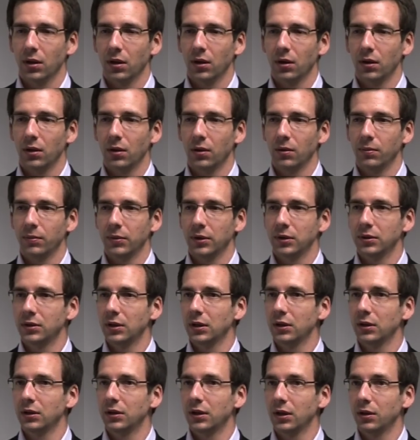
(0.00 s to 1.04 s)
In
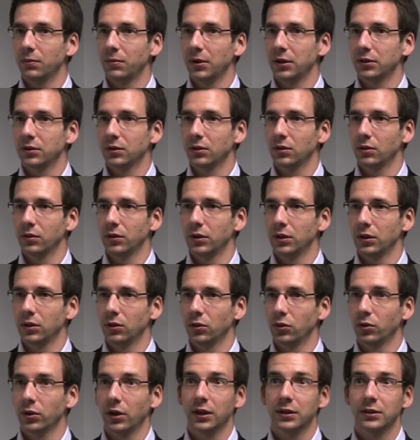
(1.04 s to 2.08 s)
day-to-day, I basically
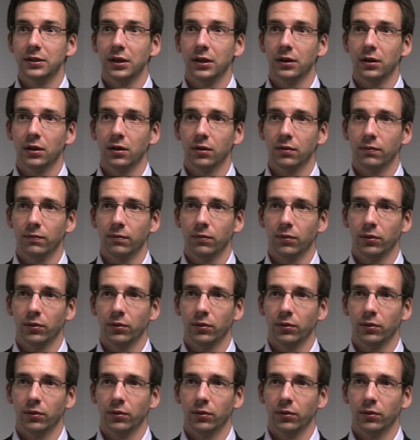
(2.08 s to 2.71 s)
look at data